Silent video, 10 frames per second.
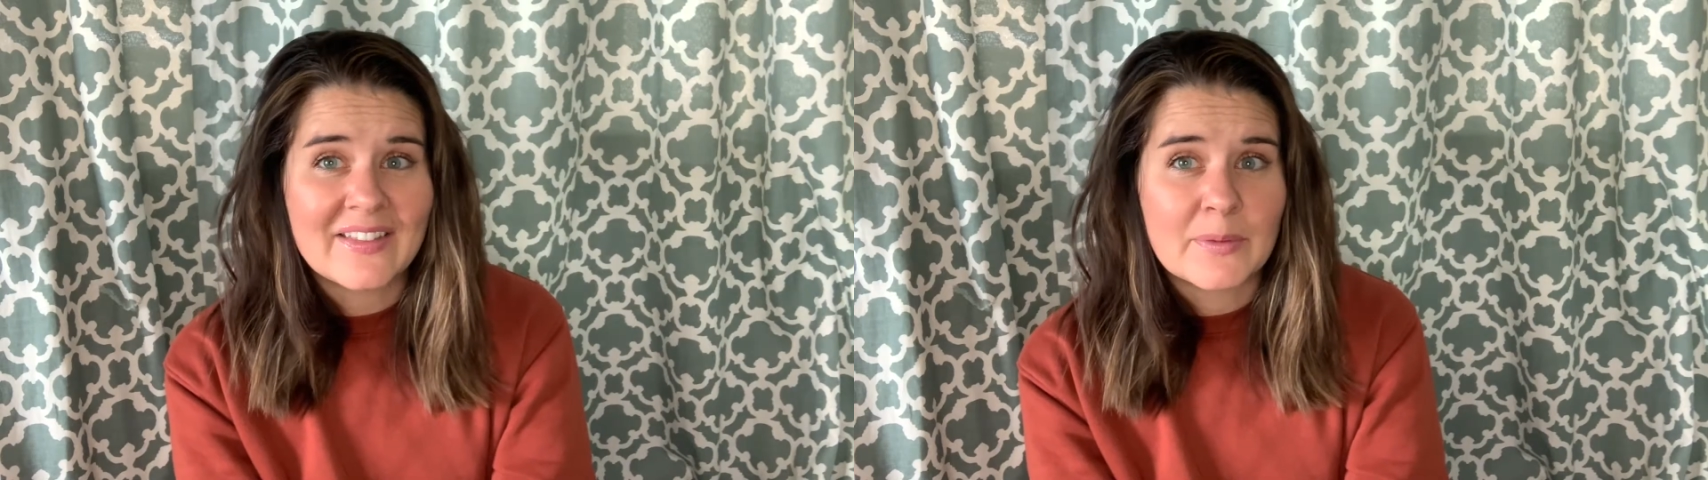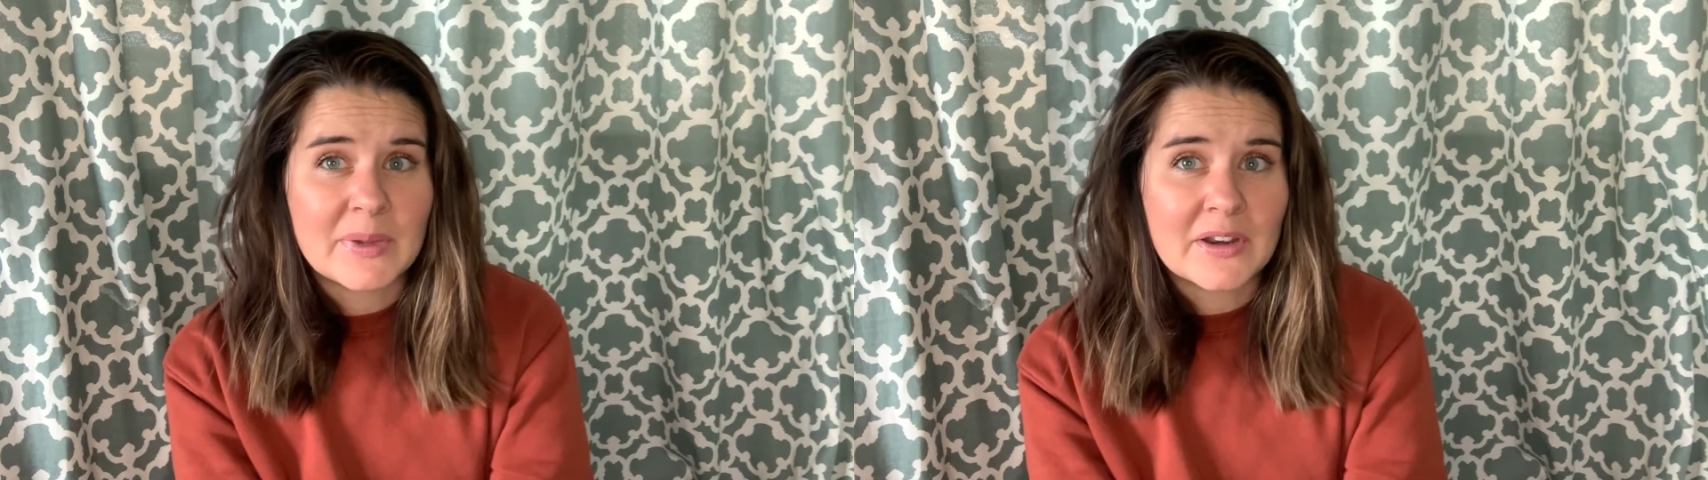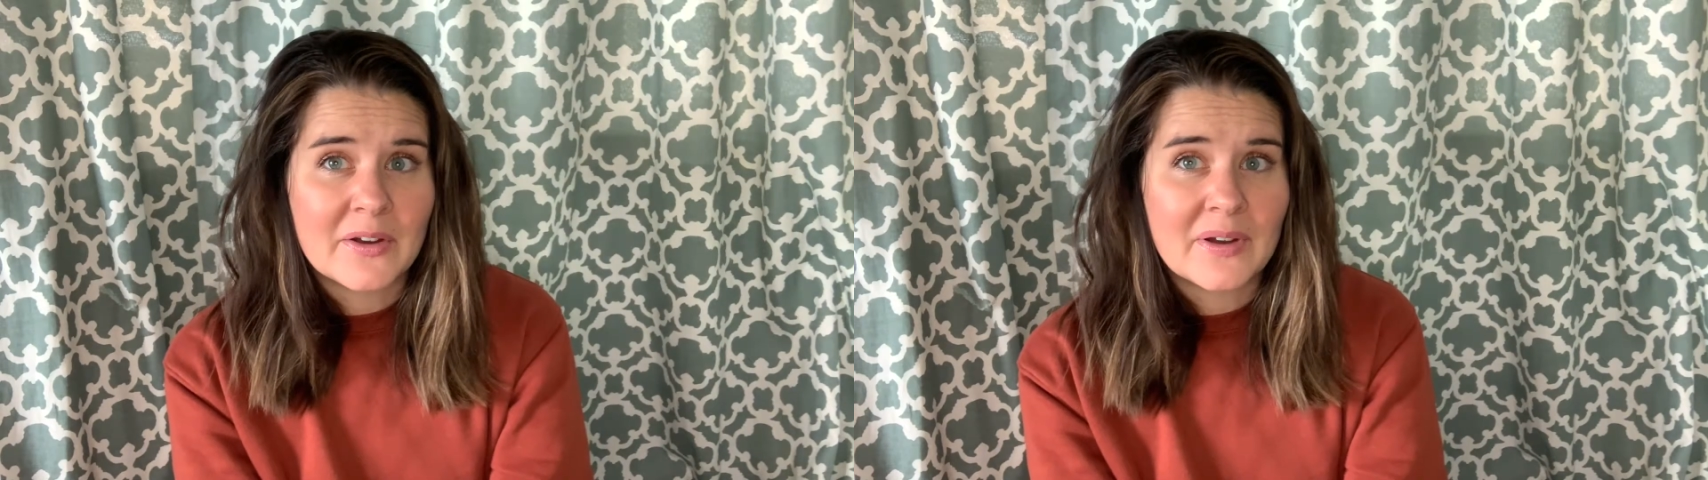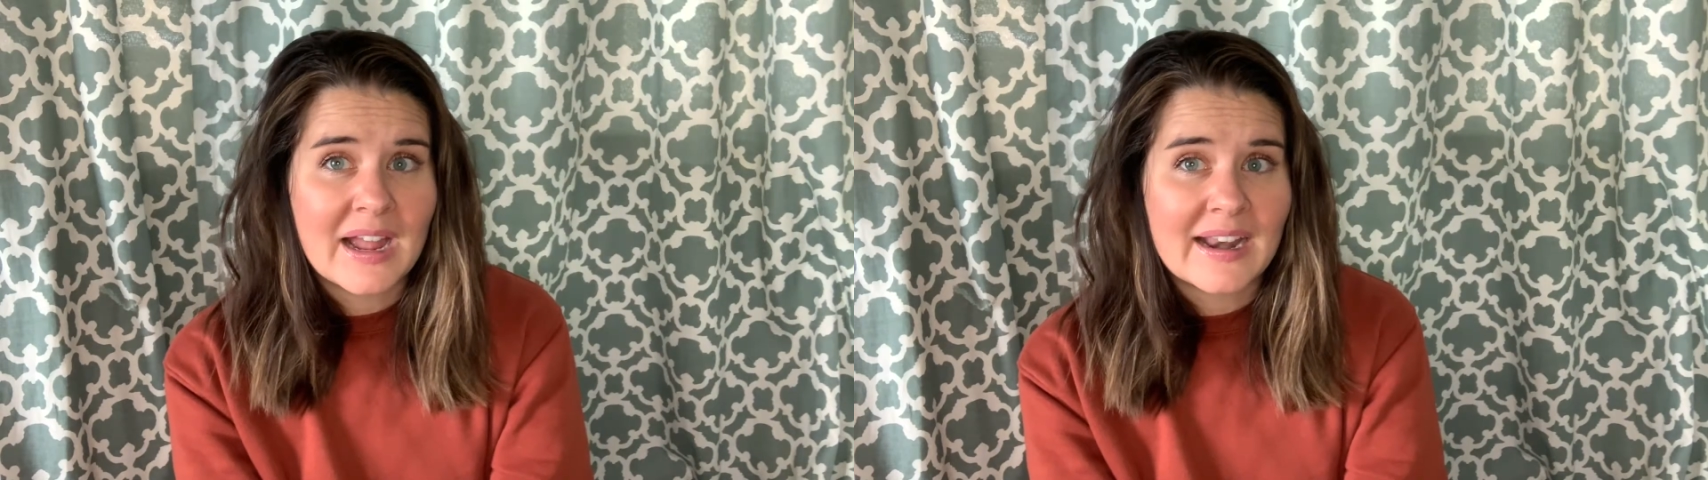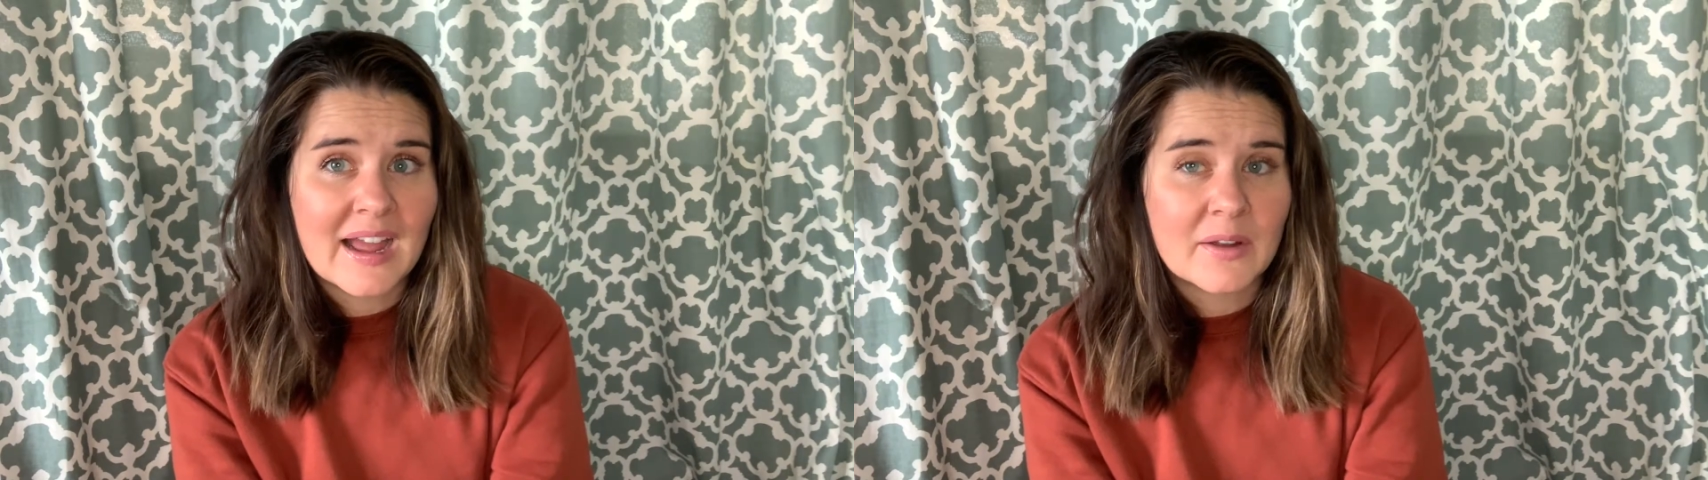let me know
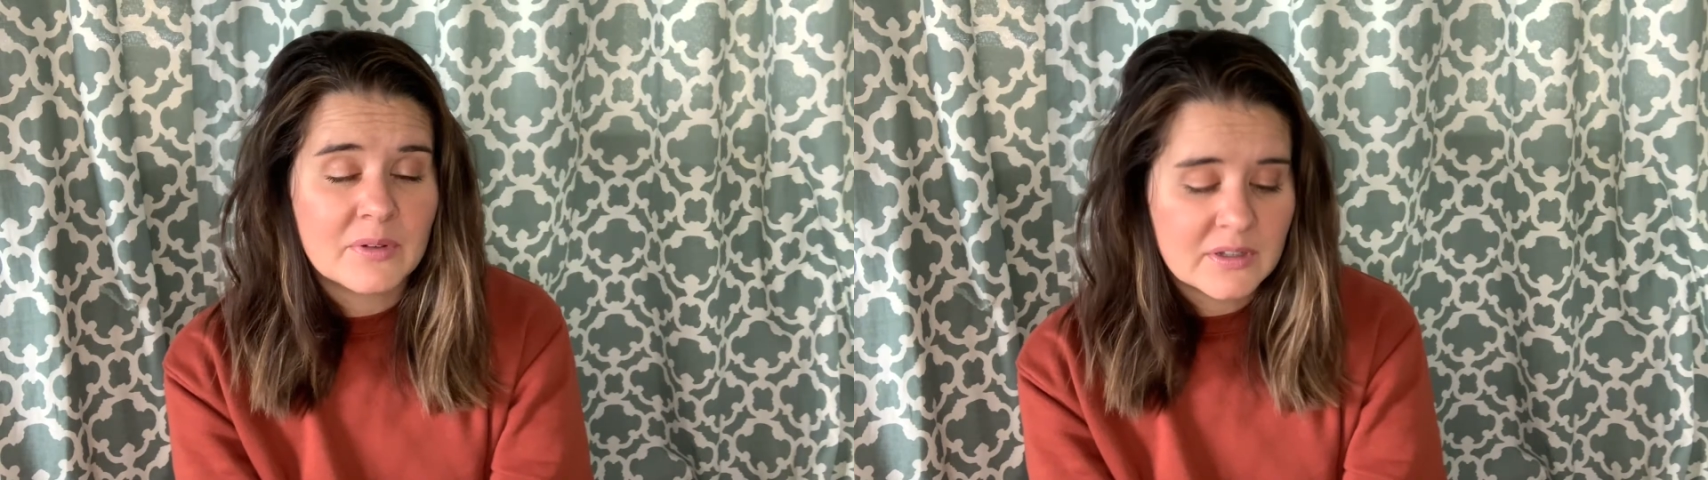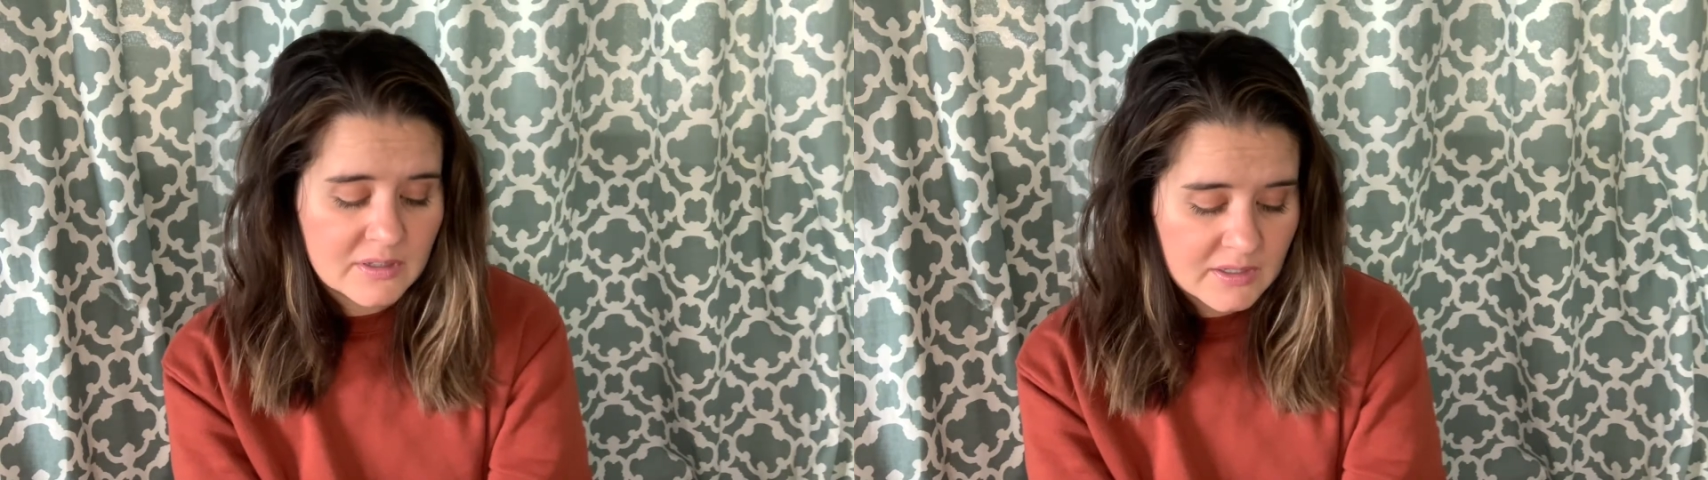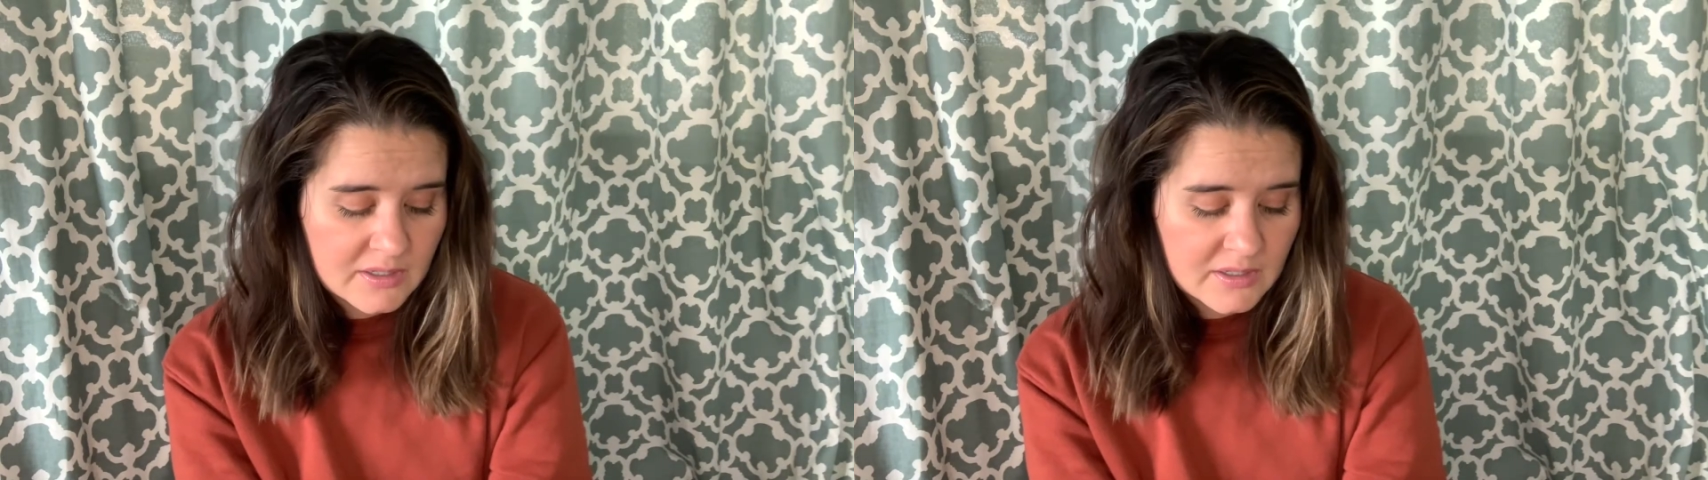and I will